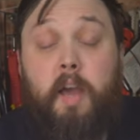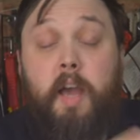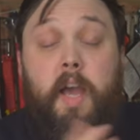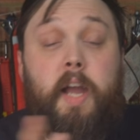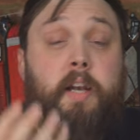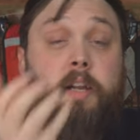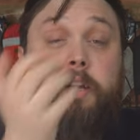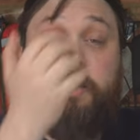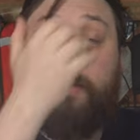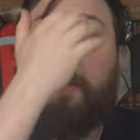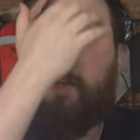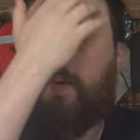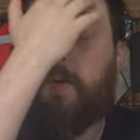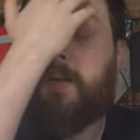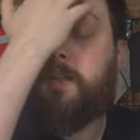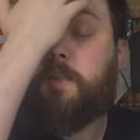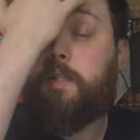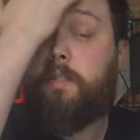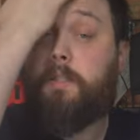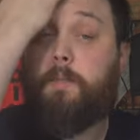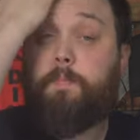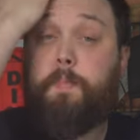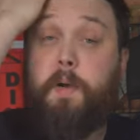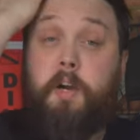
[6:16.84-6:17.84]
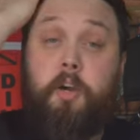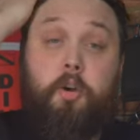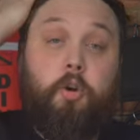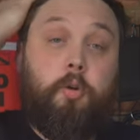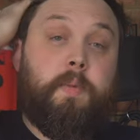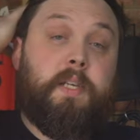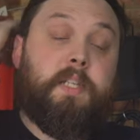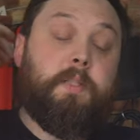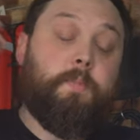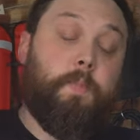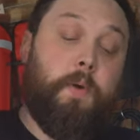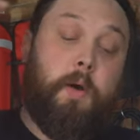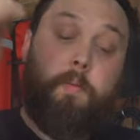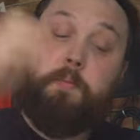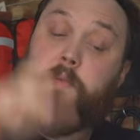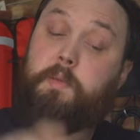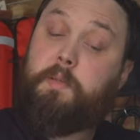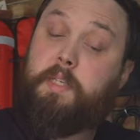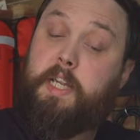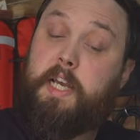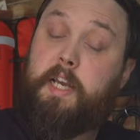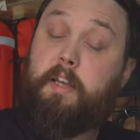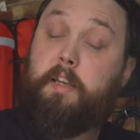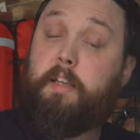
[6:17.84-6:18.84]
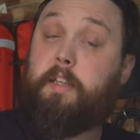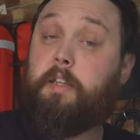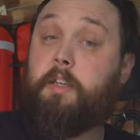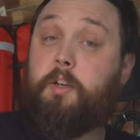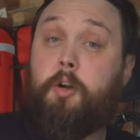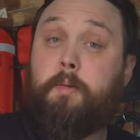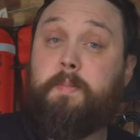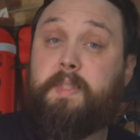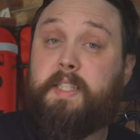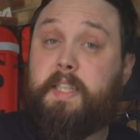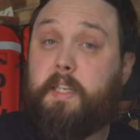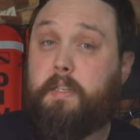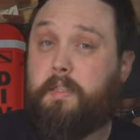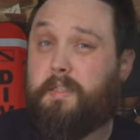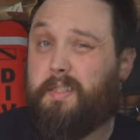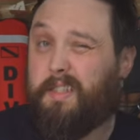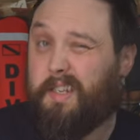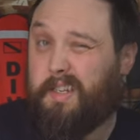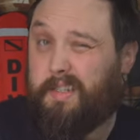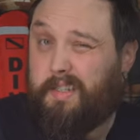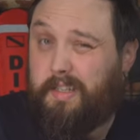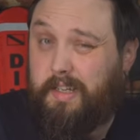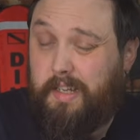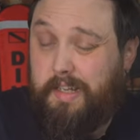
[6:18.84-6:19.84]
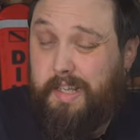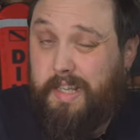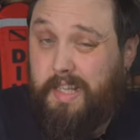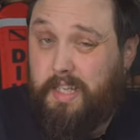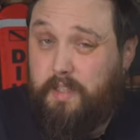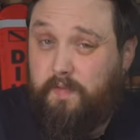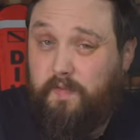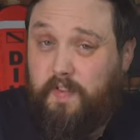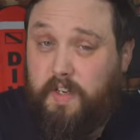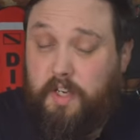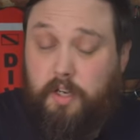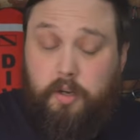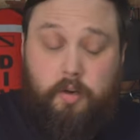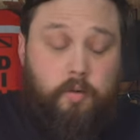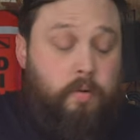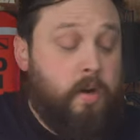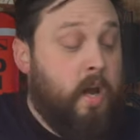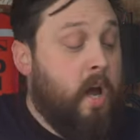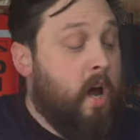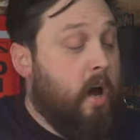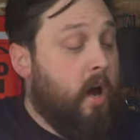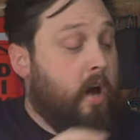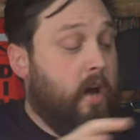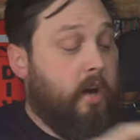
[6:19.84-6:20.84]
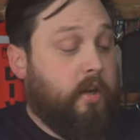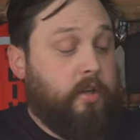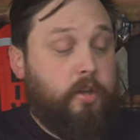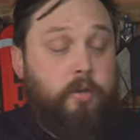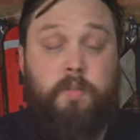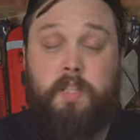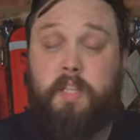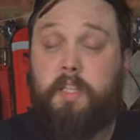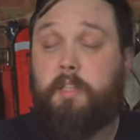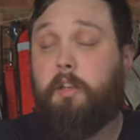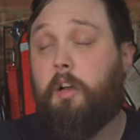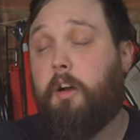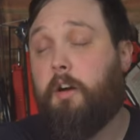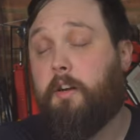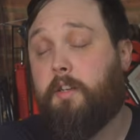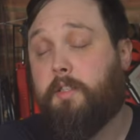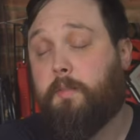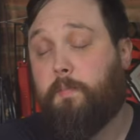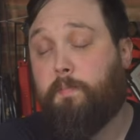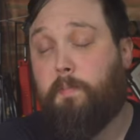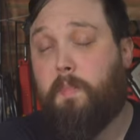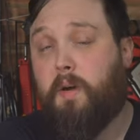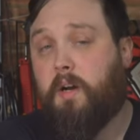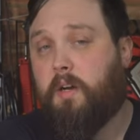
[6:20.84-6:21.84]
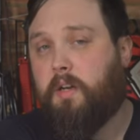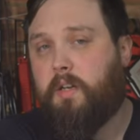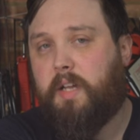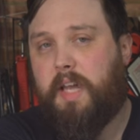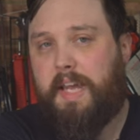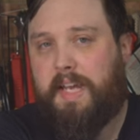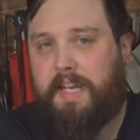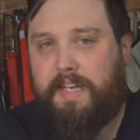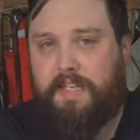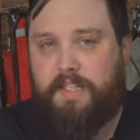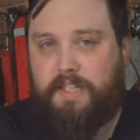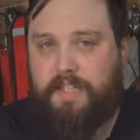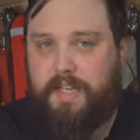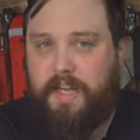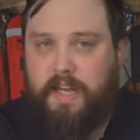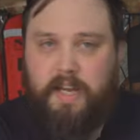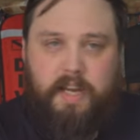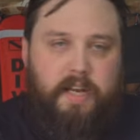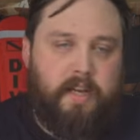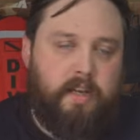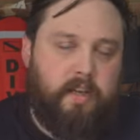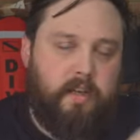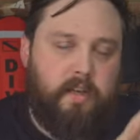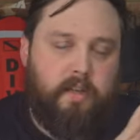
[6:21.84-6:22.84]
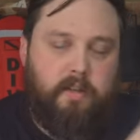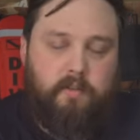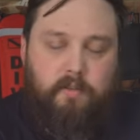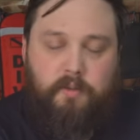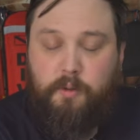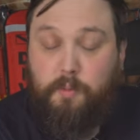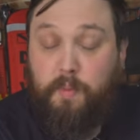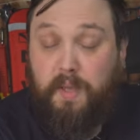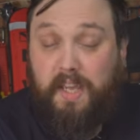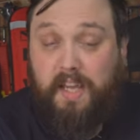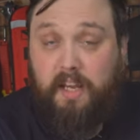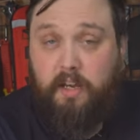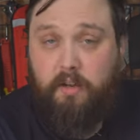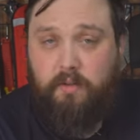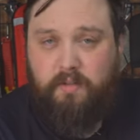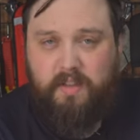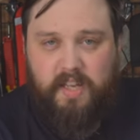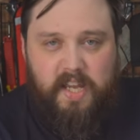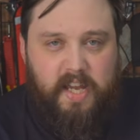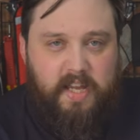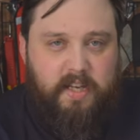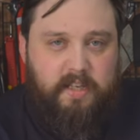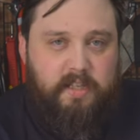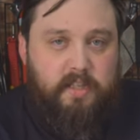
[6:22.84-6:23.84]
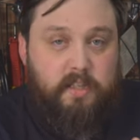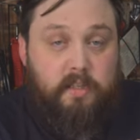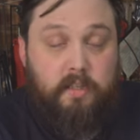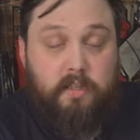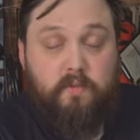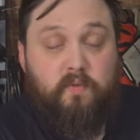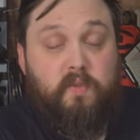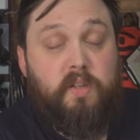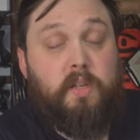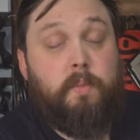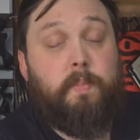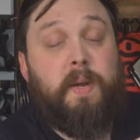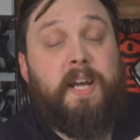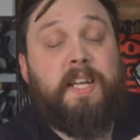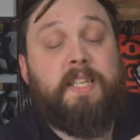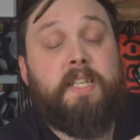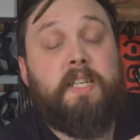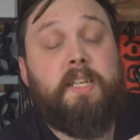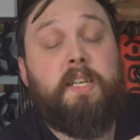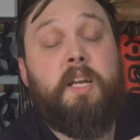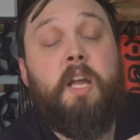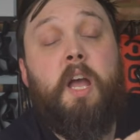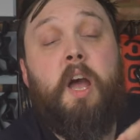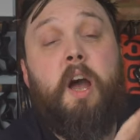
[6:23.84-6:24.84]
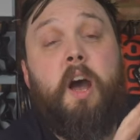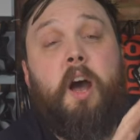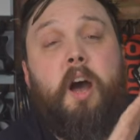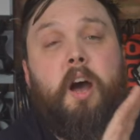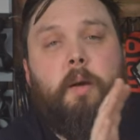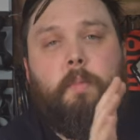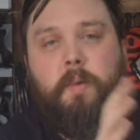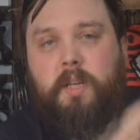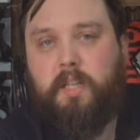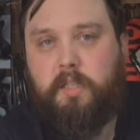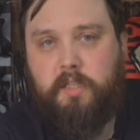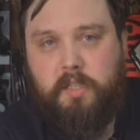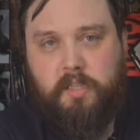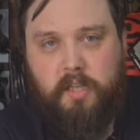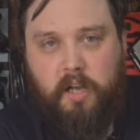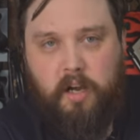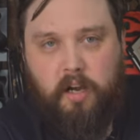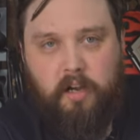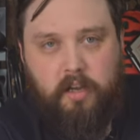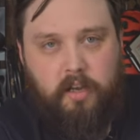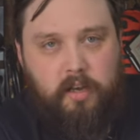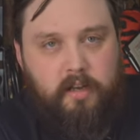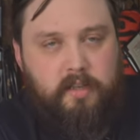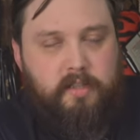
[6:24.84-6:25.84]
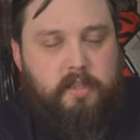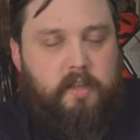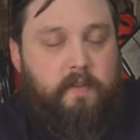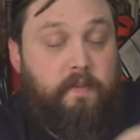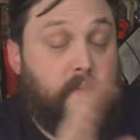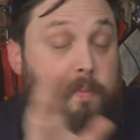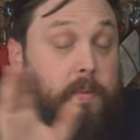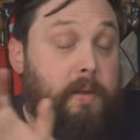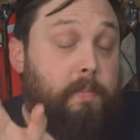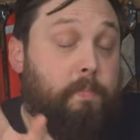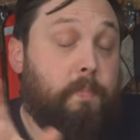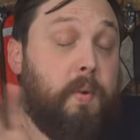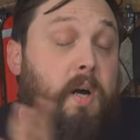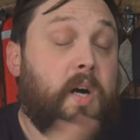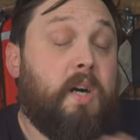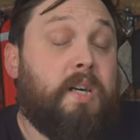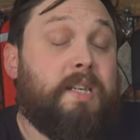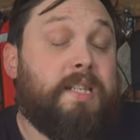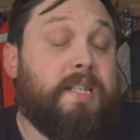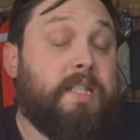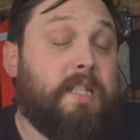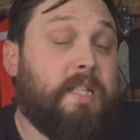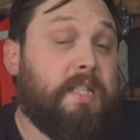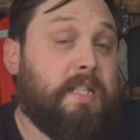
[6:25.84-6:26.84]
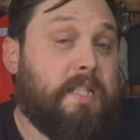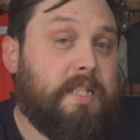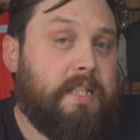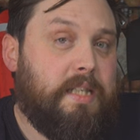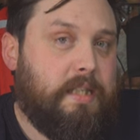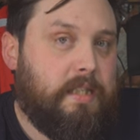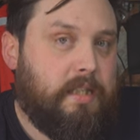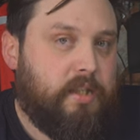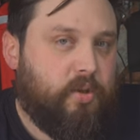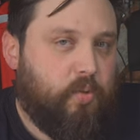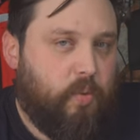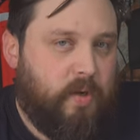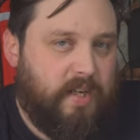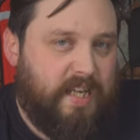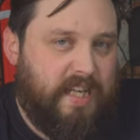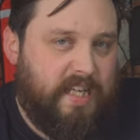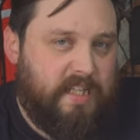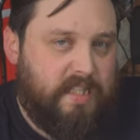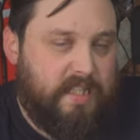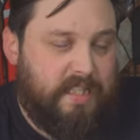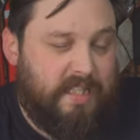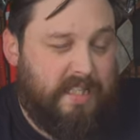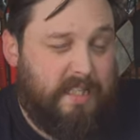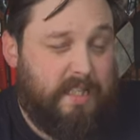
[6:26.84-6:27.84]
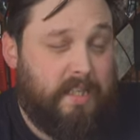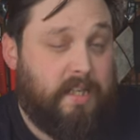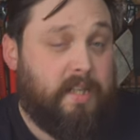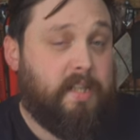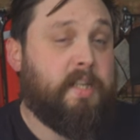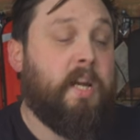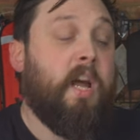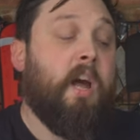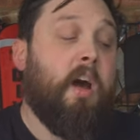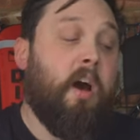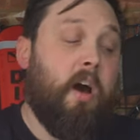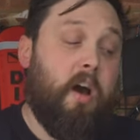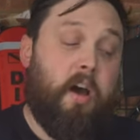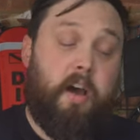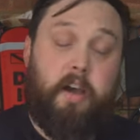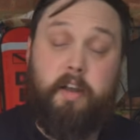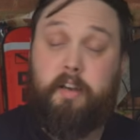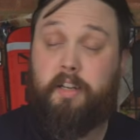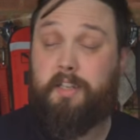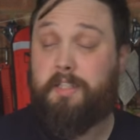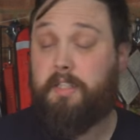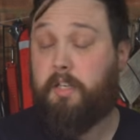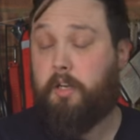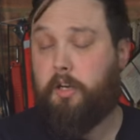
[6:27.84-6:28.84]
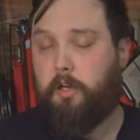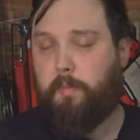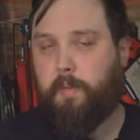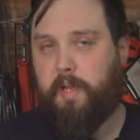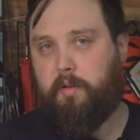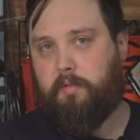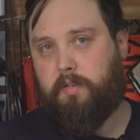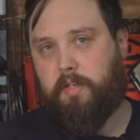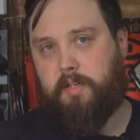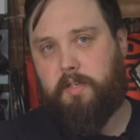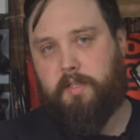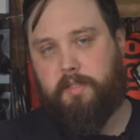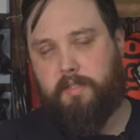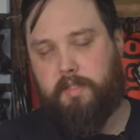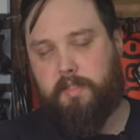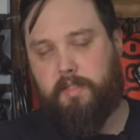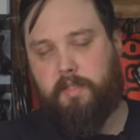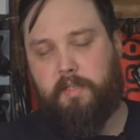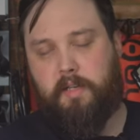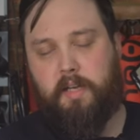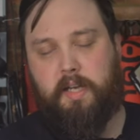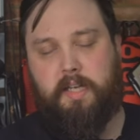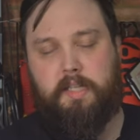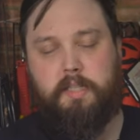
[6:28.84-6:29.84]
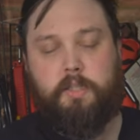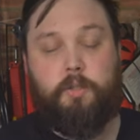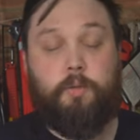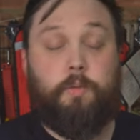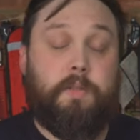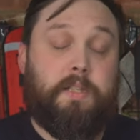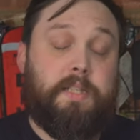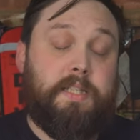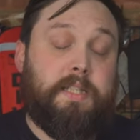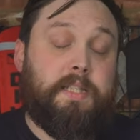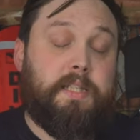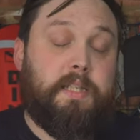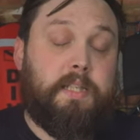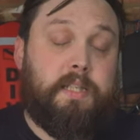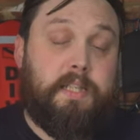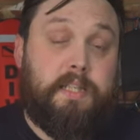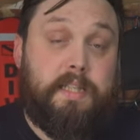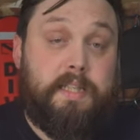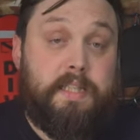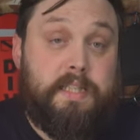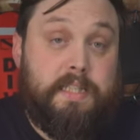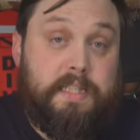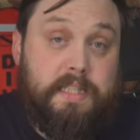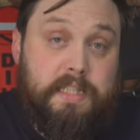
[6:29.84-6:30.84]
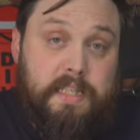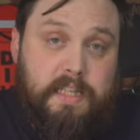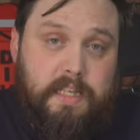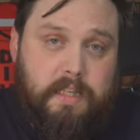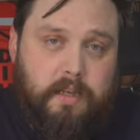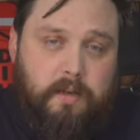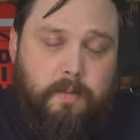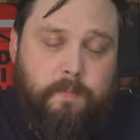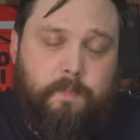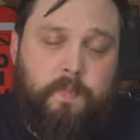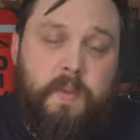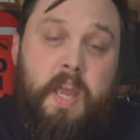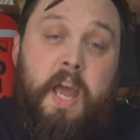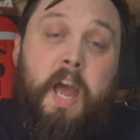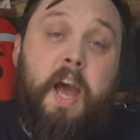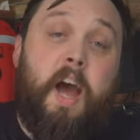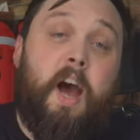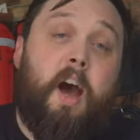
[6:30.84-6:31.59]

Any other questions, by all means, pop them down in the comment section underneath this video. Uh, use this Ask Mark hashtag either at the beginning or the end, it doesn't really matter, uh, but it just highlights it for me behind the scenes so I get to see it uh, and I type out an answer as soon as I see them.